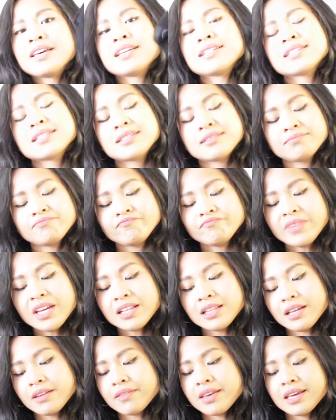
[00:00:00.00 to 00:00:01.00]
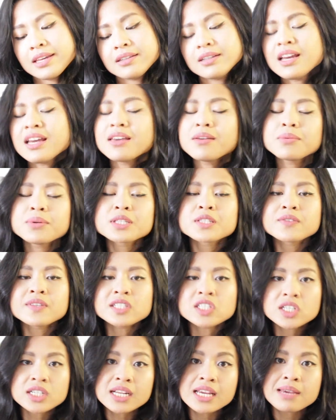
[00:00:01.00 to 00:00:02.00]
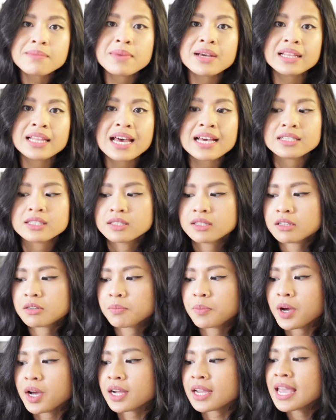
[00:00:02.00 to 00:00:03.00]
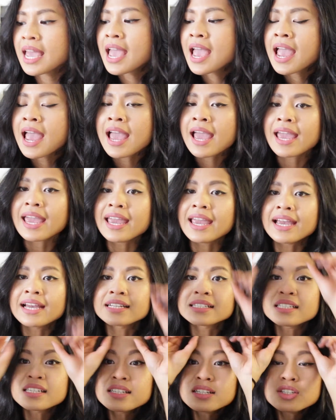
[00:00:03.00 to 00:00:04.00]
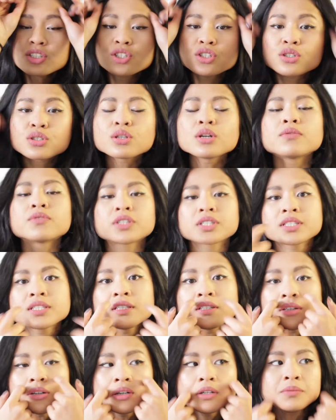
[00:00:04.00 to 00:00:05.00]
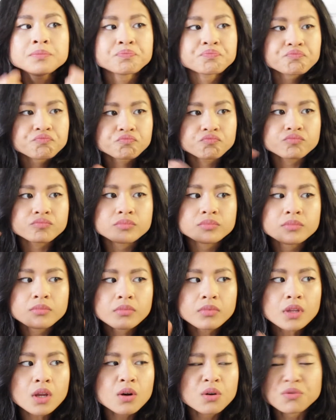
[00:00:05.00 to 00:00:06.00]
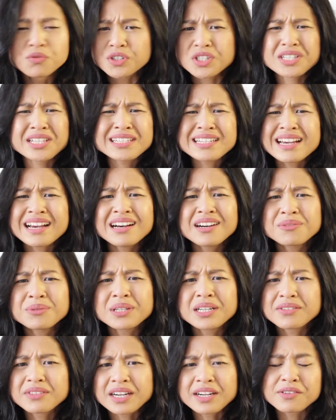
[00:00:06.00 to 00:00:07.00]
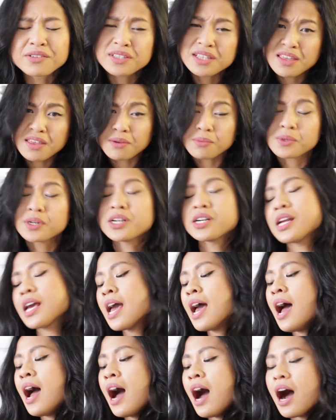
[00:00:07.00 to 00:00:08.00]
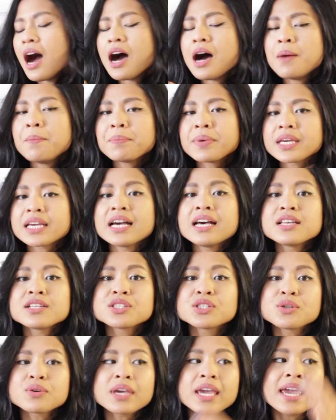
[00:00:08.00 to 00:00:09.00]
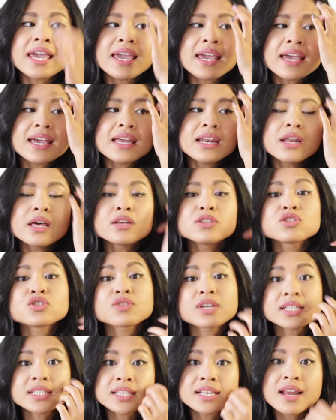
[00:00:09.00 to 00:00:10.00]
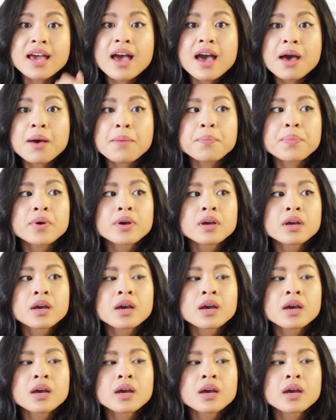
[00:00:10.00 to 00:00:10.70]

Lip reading: it. I love it. It was featured in my last lookbook, and it is just so versatile, or versatile, whatever, how you say that word, because you can dress it up